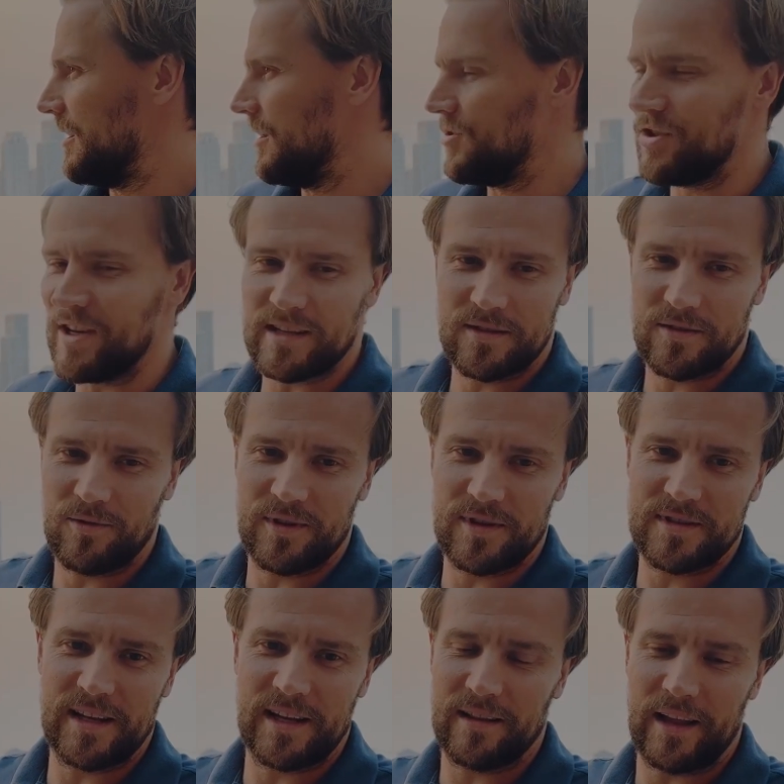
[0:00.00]
Just to
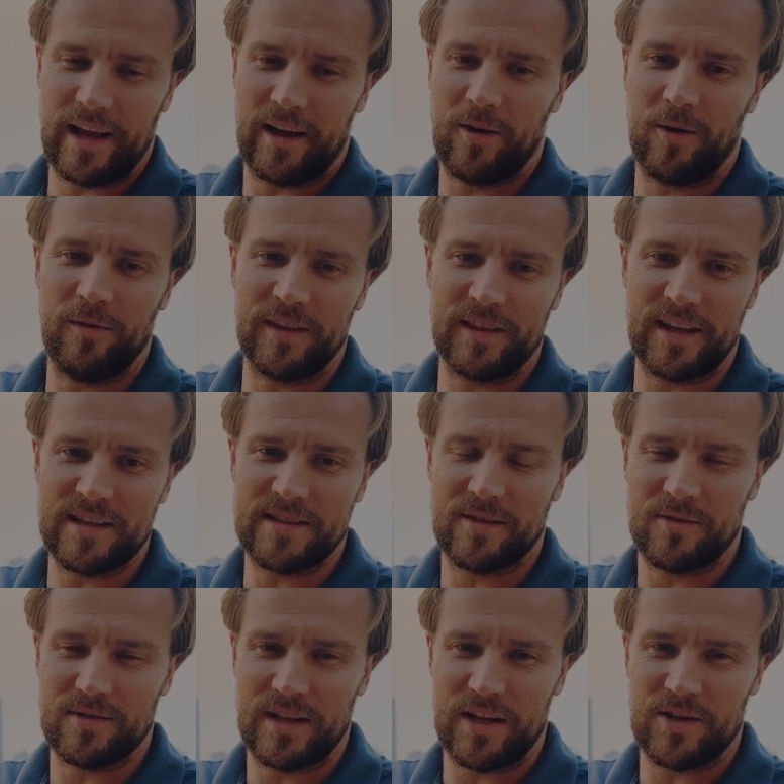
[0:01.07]
understand, like COVID test
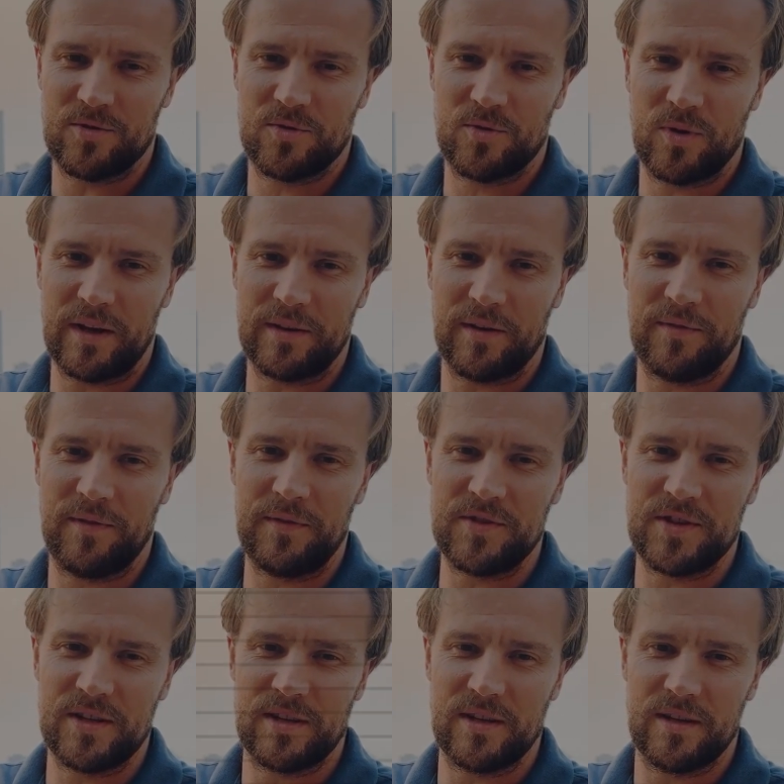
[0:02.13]
costs like 250